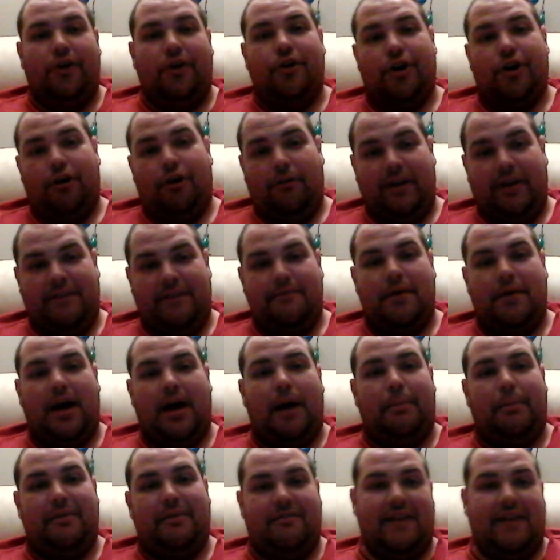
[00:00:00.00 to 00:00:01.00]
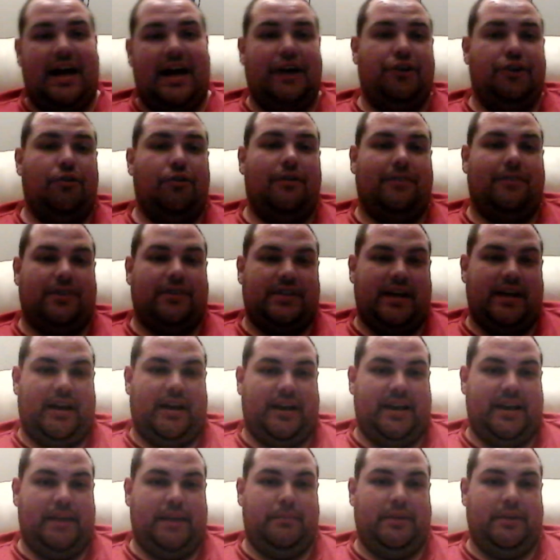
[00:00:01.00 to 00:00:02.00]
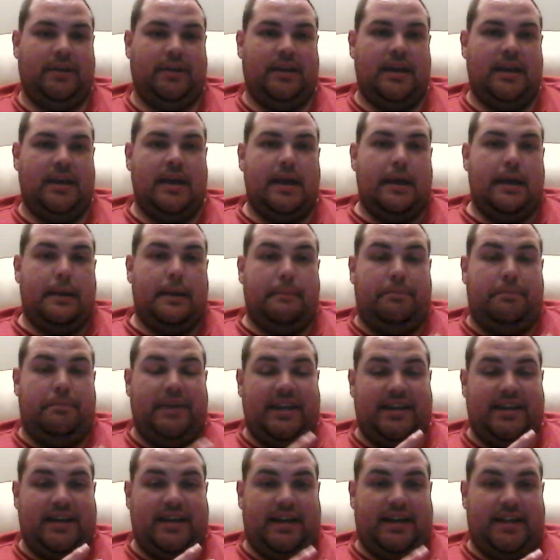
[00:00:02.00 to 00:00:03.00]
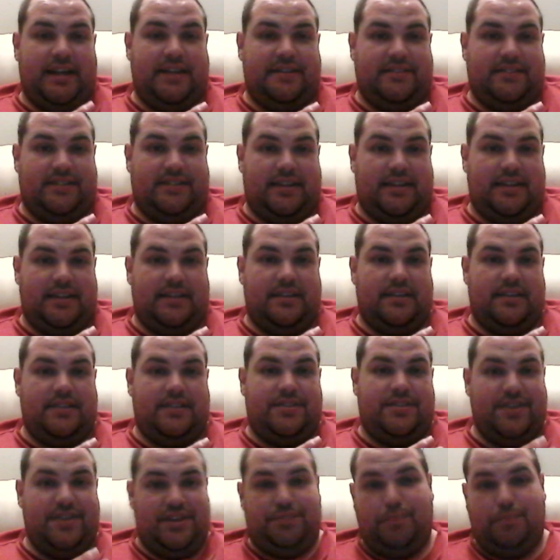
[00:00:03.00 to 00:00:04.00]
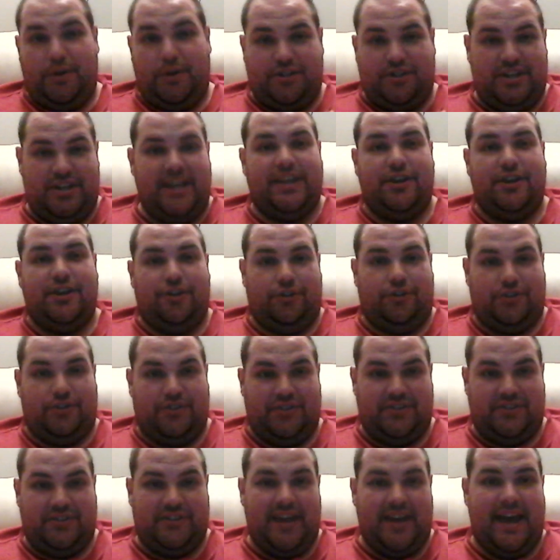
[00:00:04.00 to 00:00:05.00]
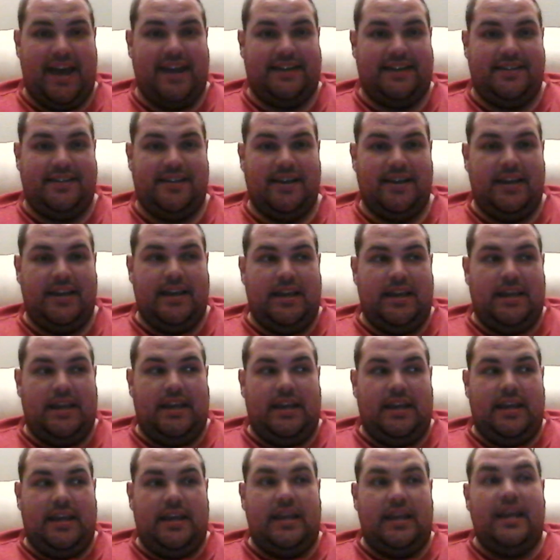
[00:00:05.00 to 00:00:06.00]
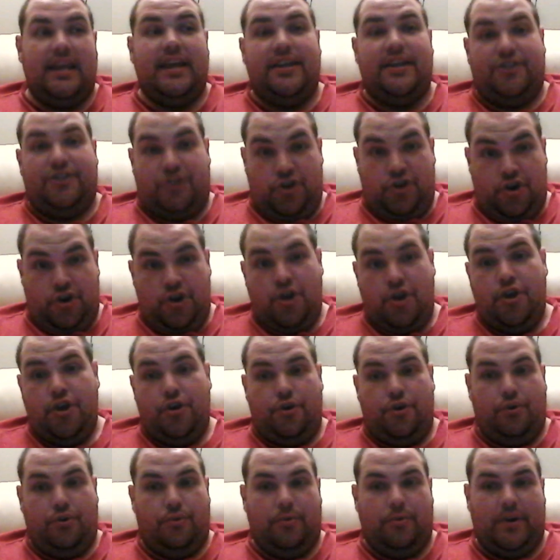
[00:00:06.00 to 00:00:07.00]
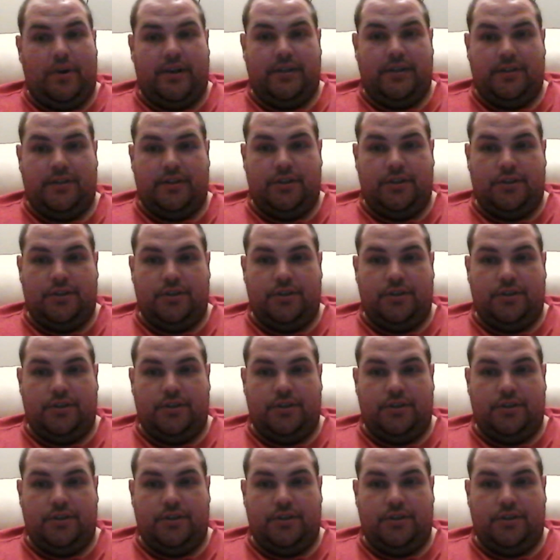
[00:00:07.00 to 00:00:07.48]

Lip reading: and will go up in value over time. Because this particular set is new.